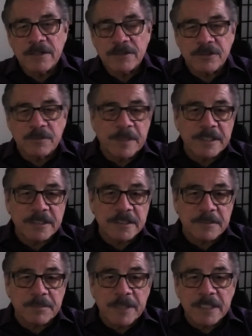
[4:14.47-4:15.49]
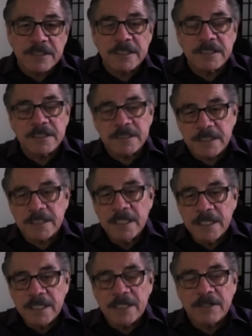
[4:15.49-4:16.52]
throw punches and bunches and,
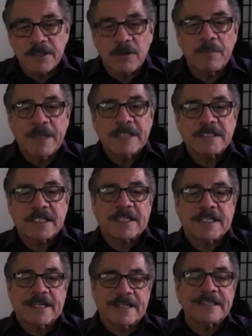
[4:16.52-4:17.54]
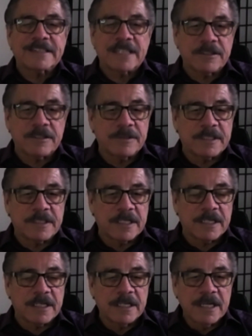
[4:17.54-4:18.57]
the old basic techniques that you would
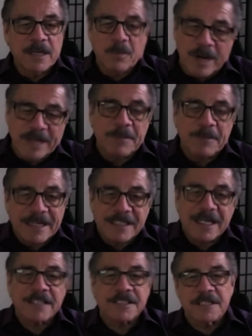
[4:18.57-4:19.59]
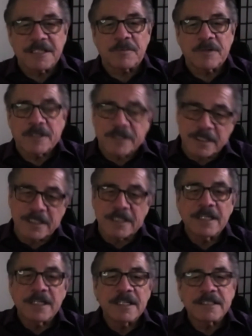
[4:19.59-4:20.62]
wind Mike Tyson up with and then
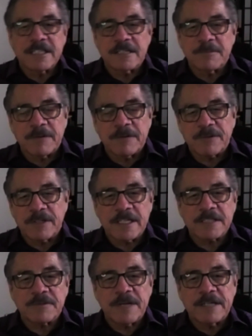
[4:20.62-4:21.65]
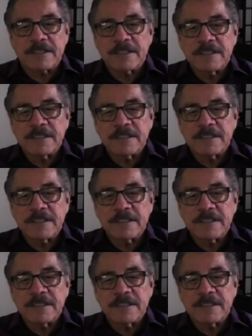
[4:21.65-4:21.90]
set him up for the next round.